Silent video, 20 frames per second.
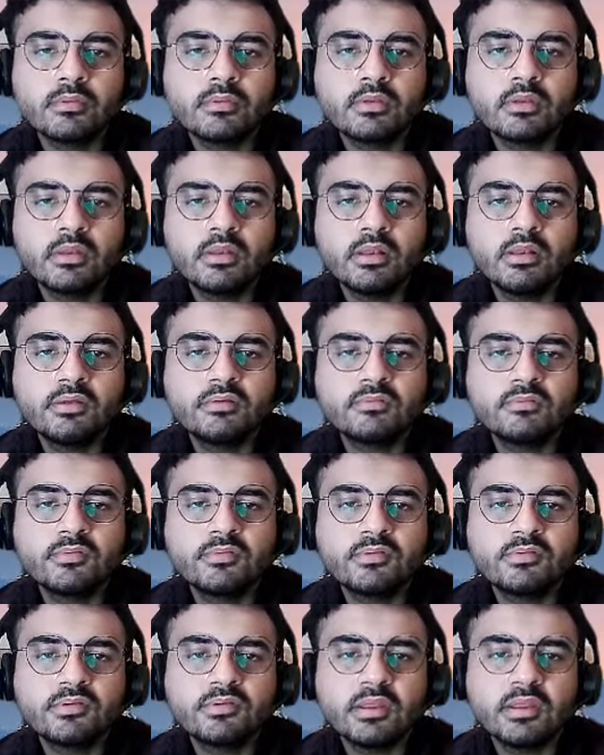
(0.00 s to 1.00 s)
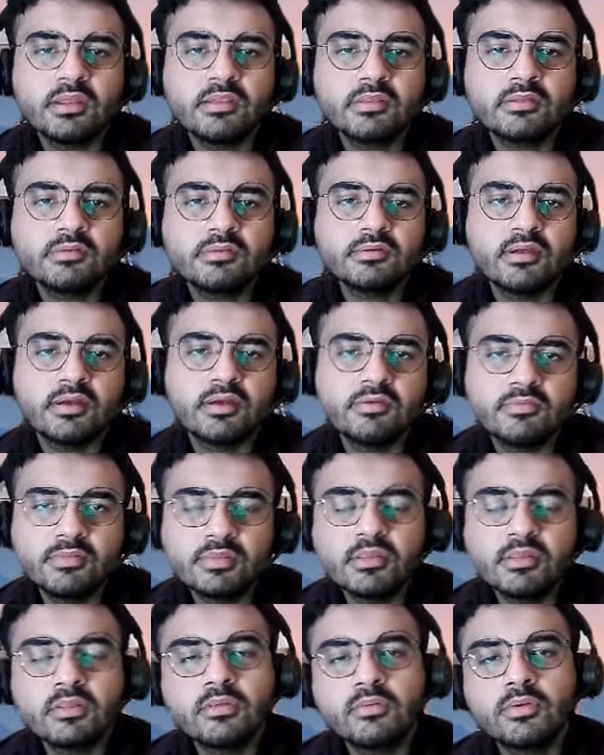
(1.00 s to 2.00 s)
let's first start with
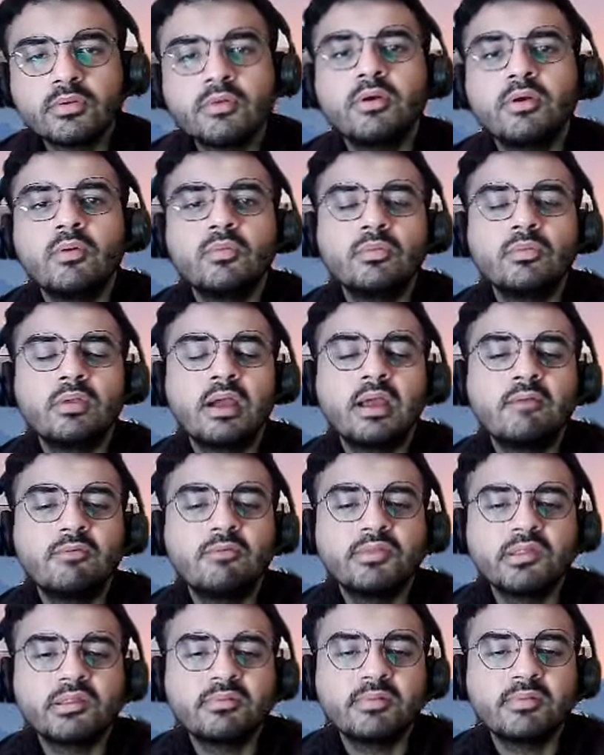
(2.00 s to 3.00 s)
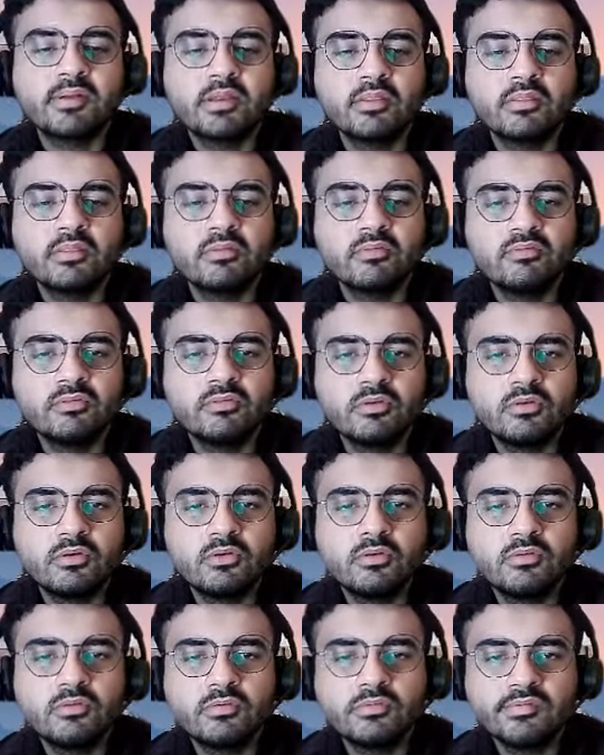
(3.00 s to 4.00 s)
this. Okay, wow, I was expecting the
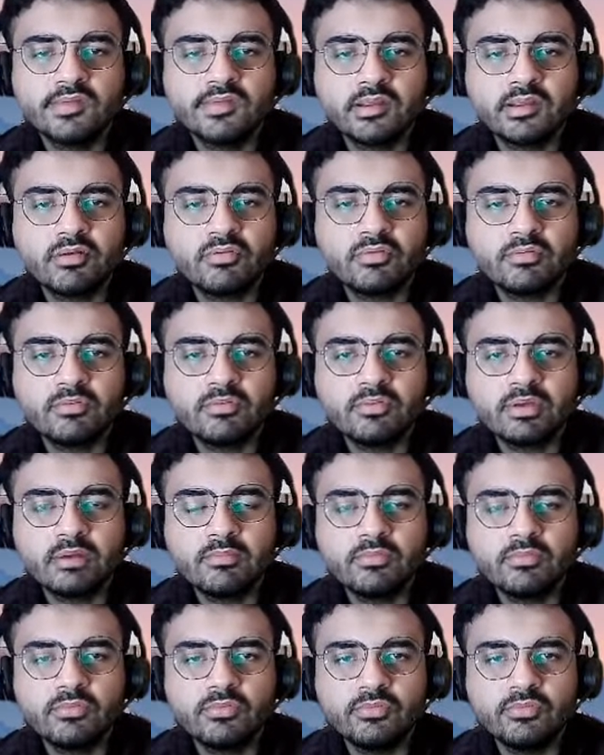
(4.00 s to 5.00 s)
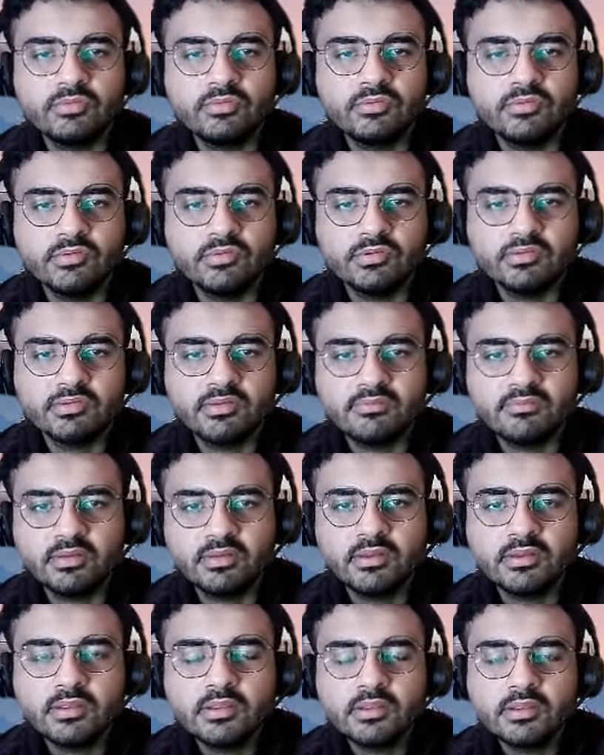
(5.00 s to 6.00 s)
second rook to come to g7.
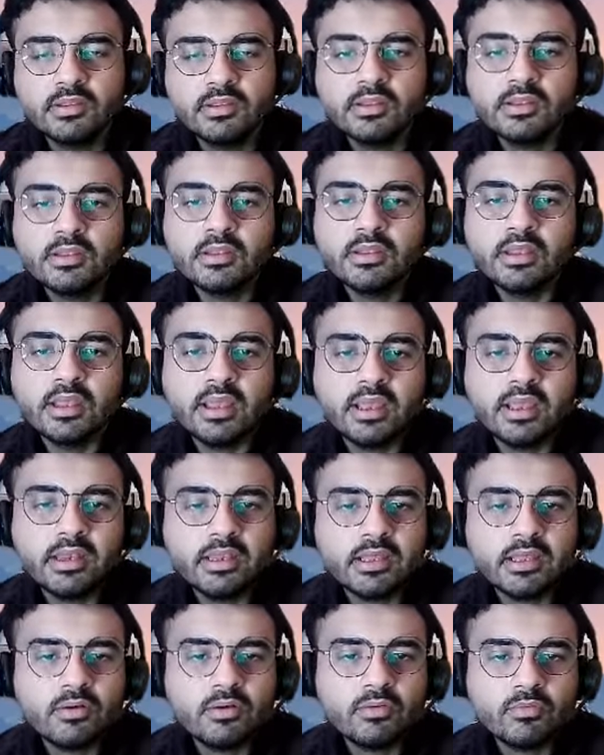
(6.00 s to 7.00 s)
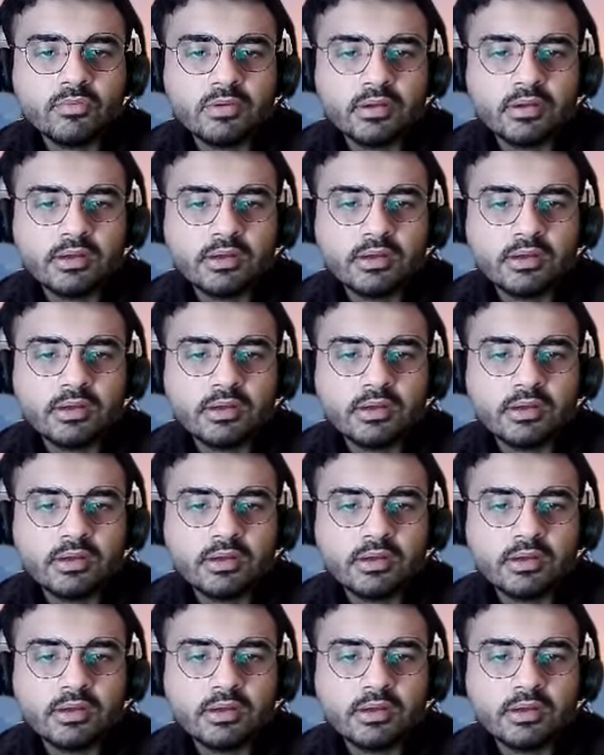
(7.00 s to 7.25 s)
Anyhow,